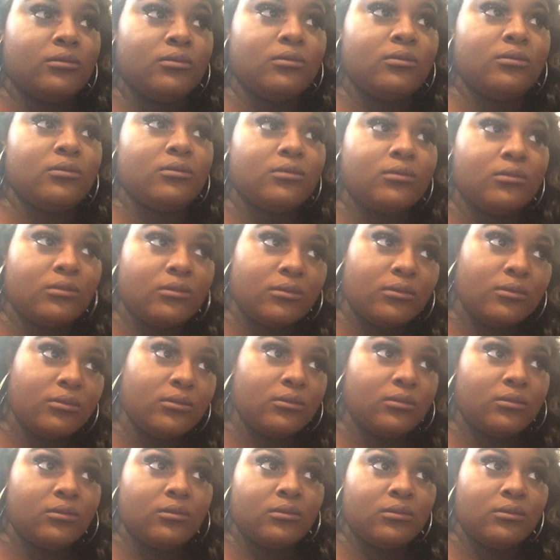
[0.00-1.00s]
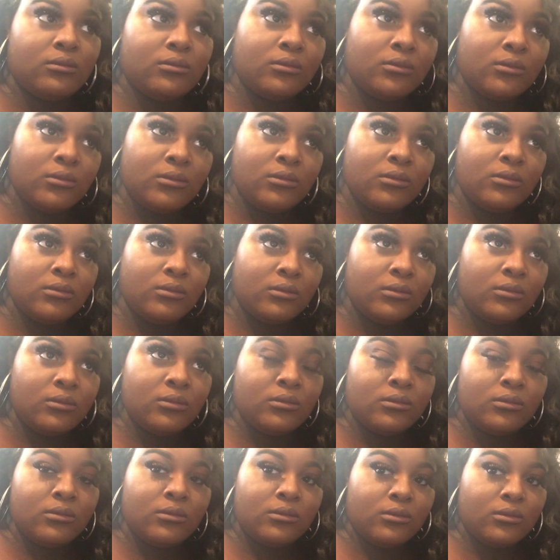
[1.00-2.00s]

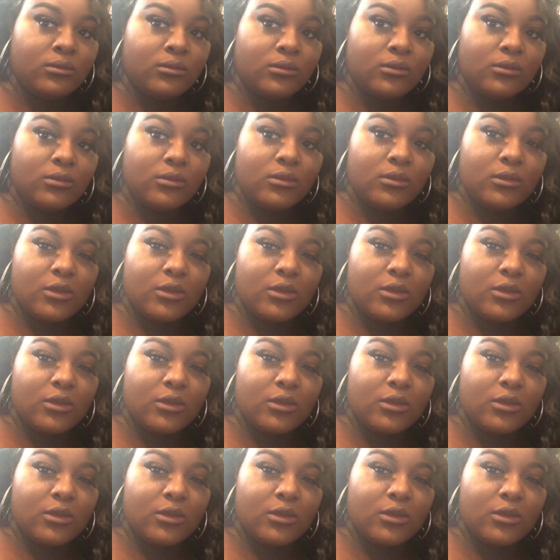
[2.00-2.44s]
(silence)